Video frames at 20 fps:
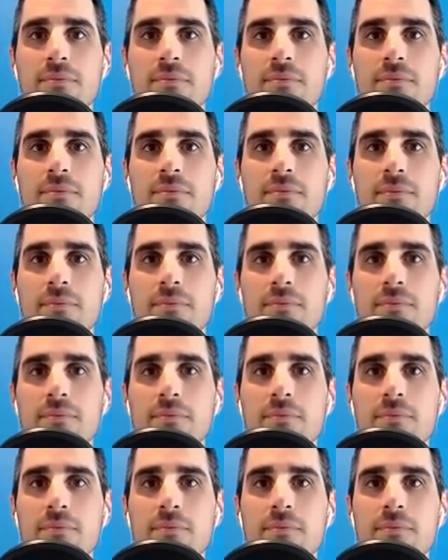
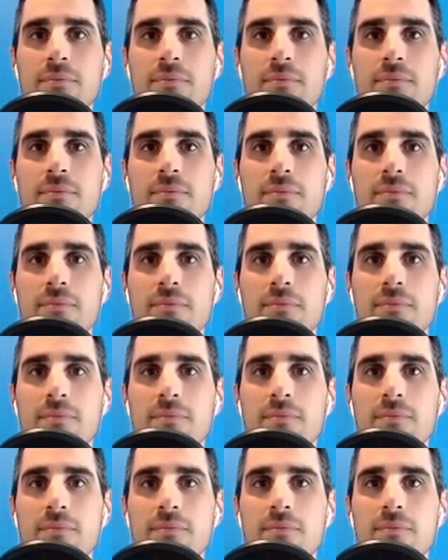
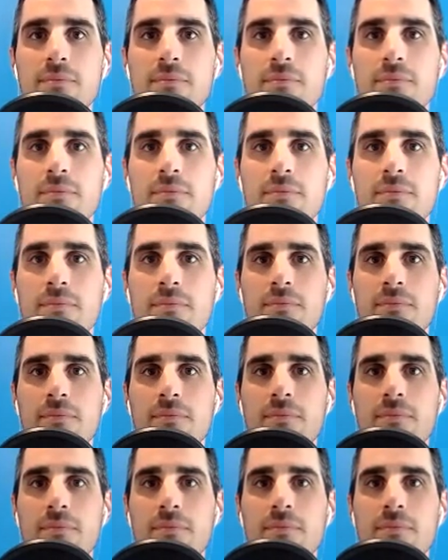
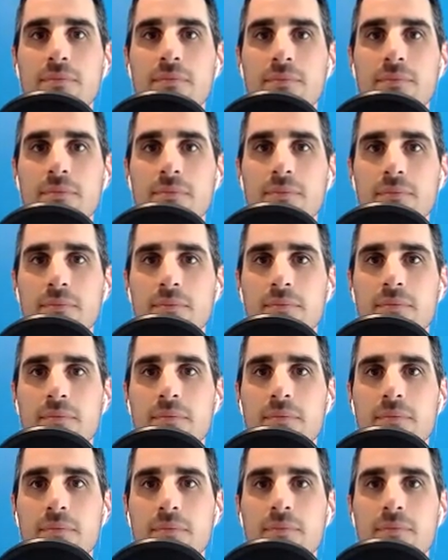
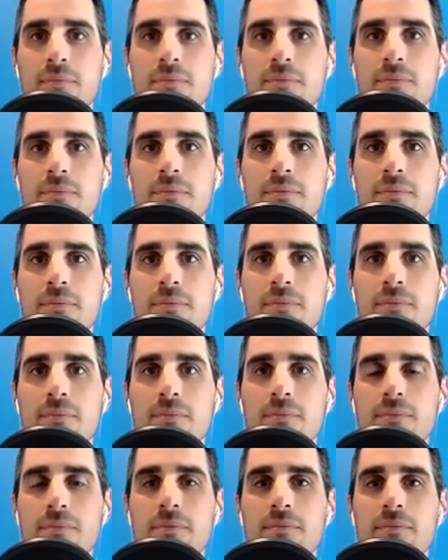
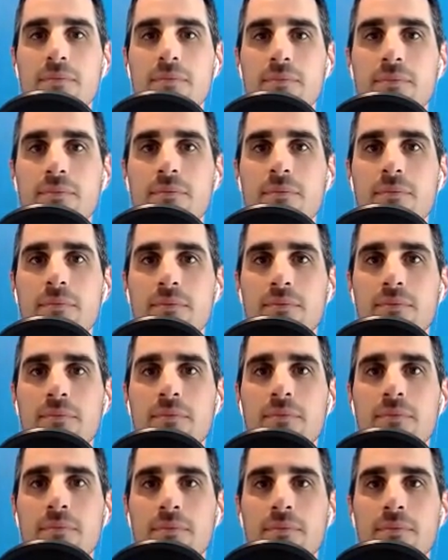
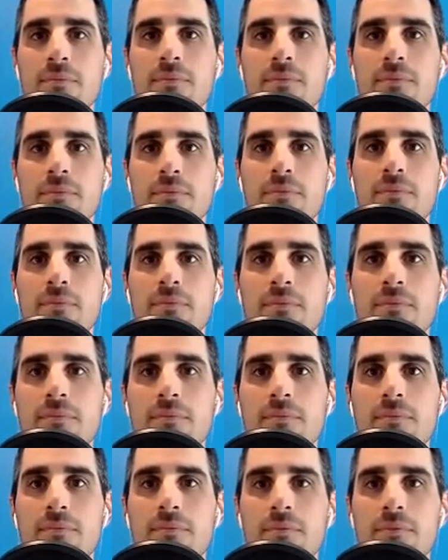
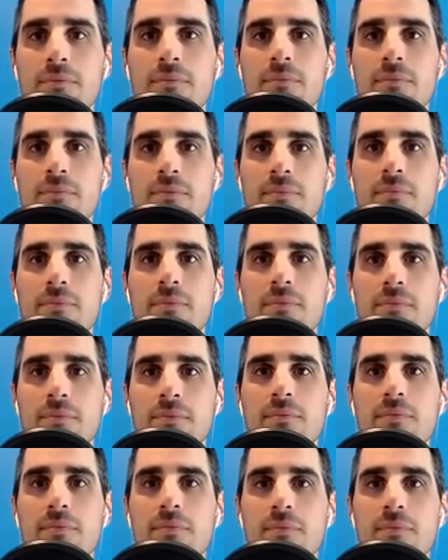No words are spoken by the person on screen.